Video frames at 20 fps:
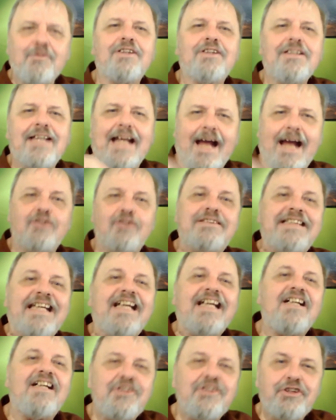i'm going to now
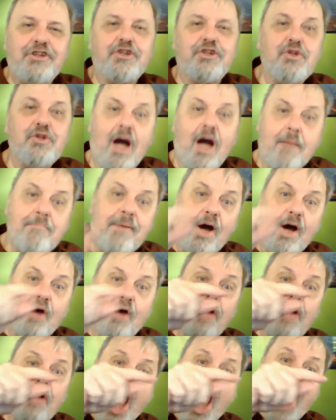tell you
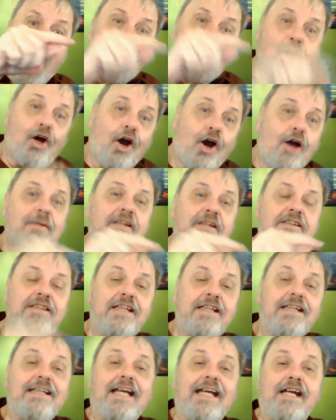about a
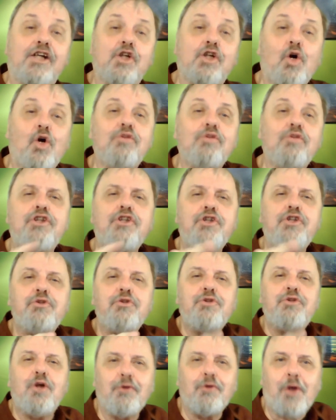karmic dna code that
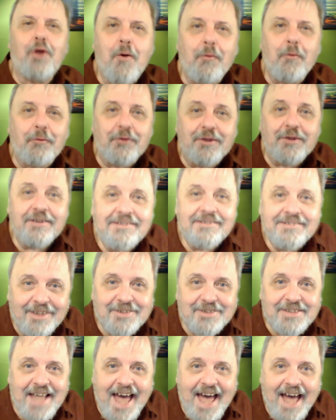you don't own
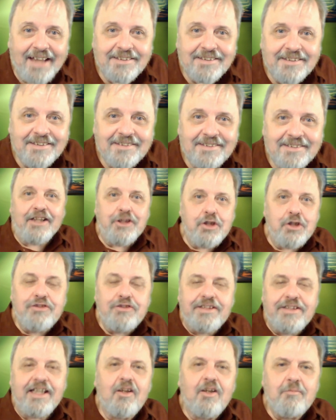how's that and
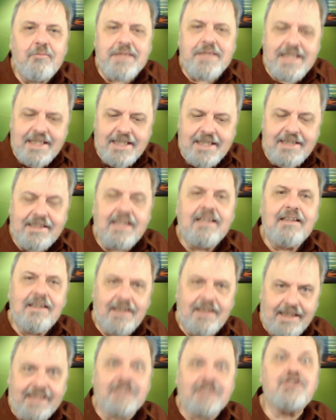you tell me
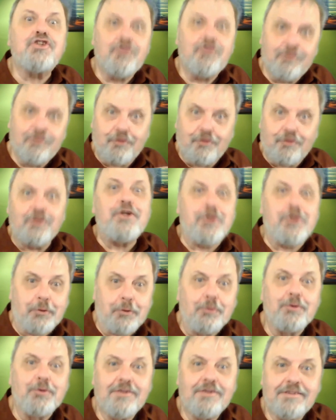that it's for
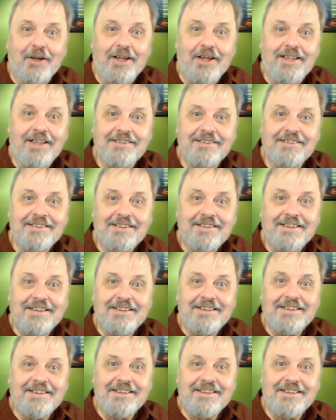you right